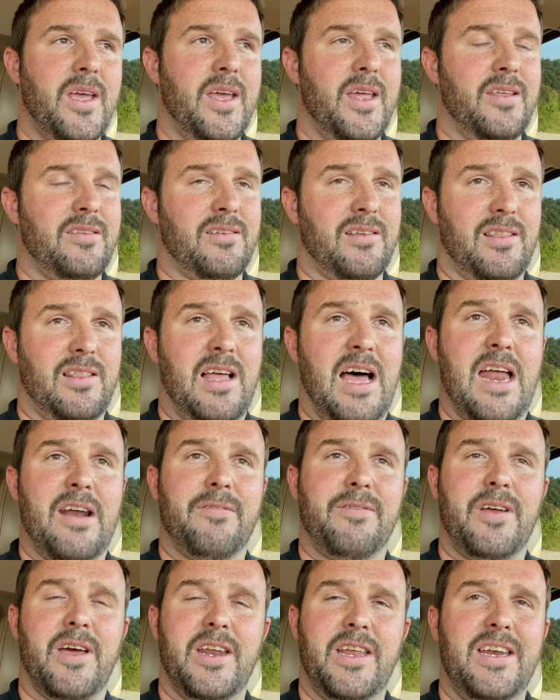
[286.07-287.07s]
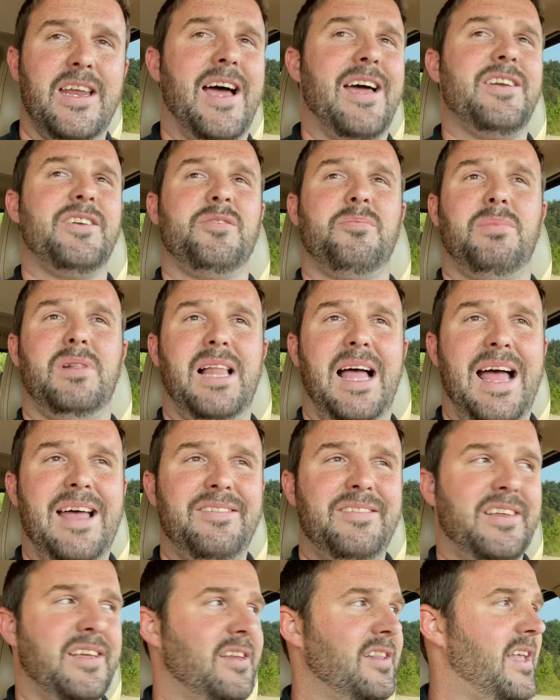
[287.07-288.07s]
And it's a lot of cutting, not just
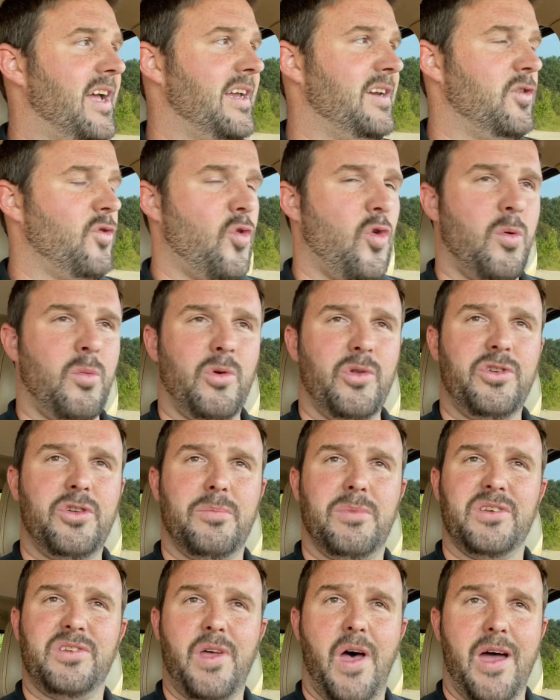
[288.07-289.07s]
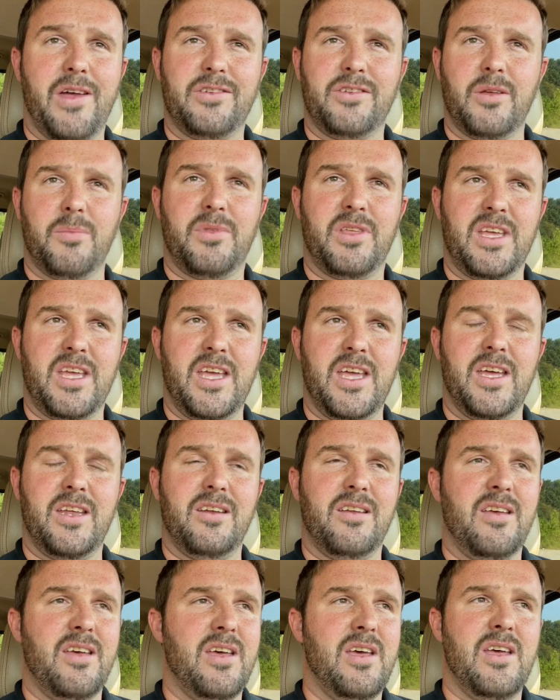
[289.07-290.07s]
plastic like normal to massage something
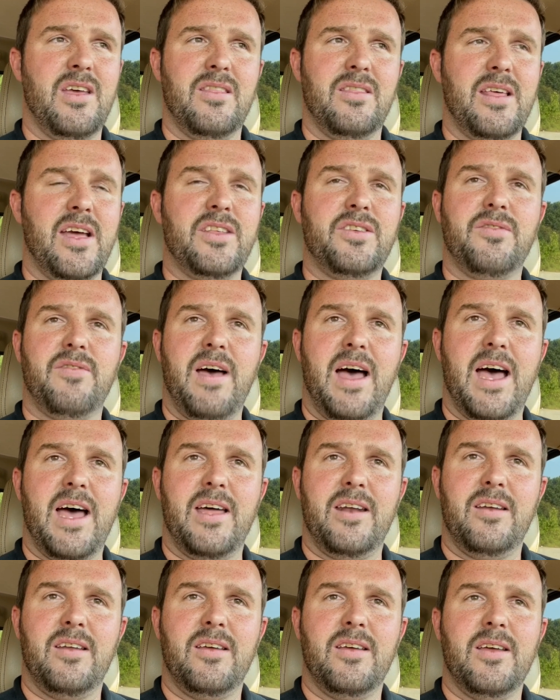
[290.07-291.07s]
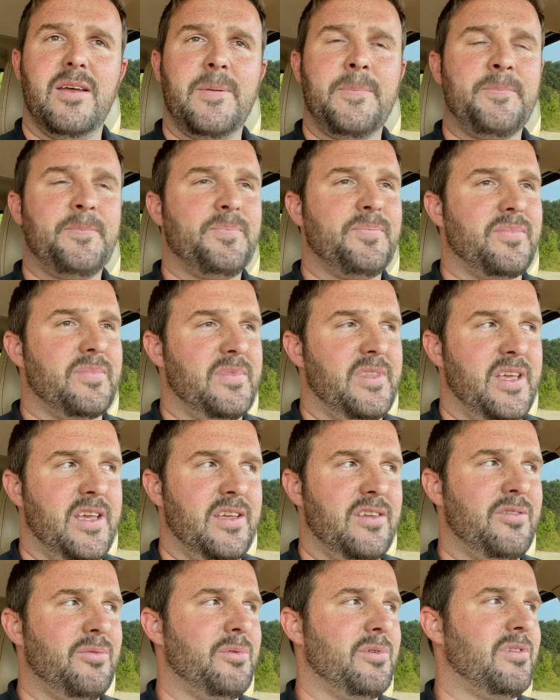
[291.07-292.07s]
in. That's fine.
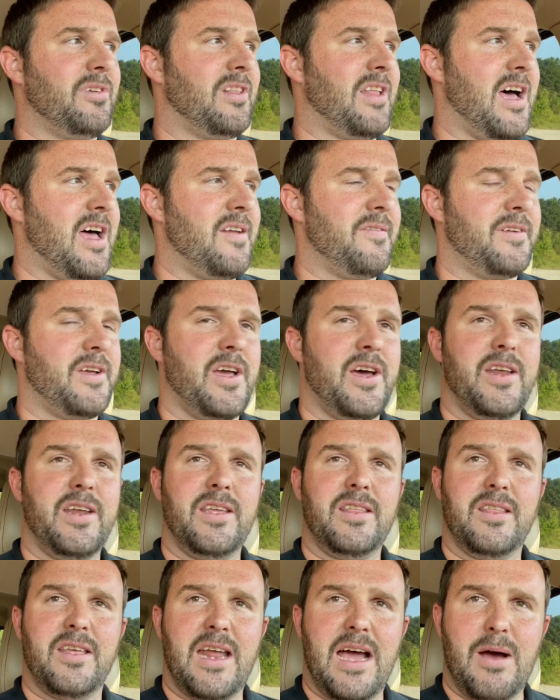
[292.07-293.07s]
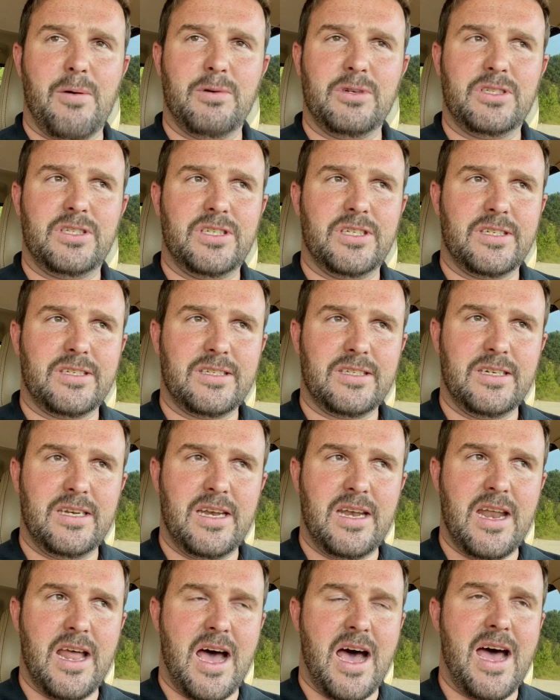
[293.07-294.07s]
This was a lot of cutting that I was just
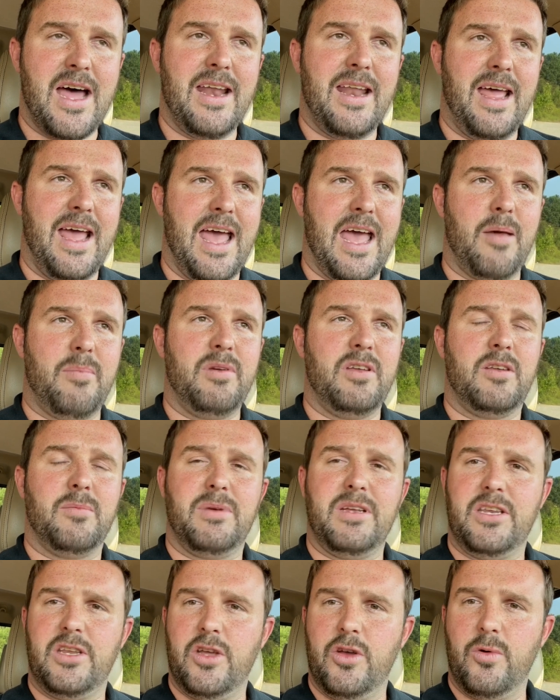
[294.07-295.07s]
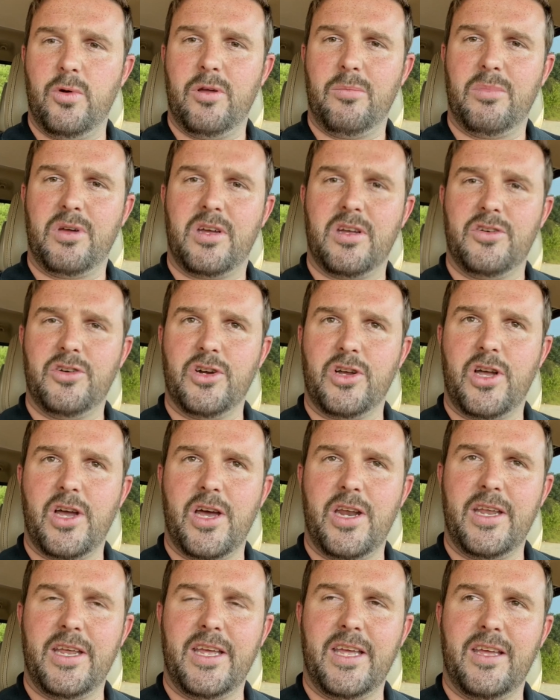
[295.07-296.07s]
not happy to be doing, because you're
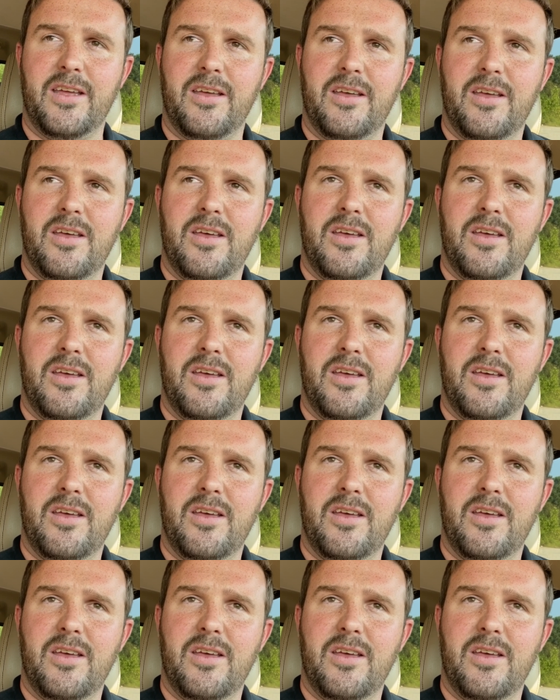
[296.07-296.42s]
cutting